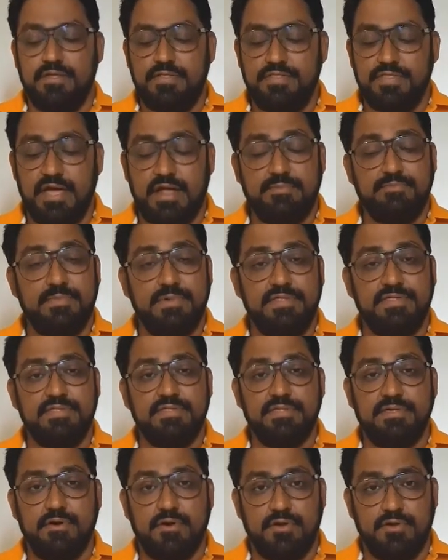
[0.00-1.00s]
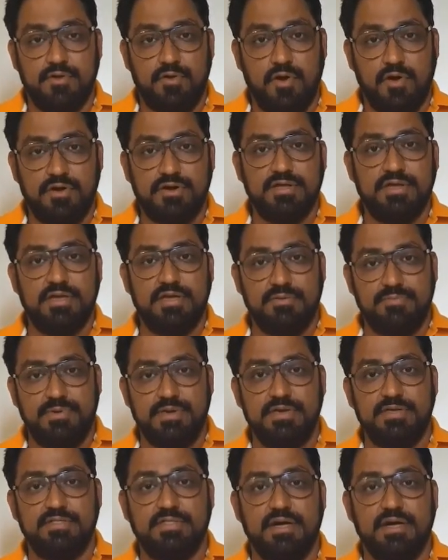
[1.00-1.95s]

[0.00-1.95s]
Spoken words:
that means you are not giving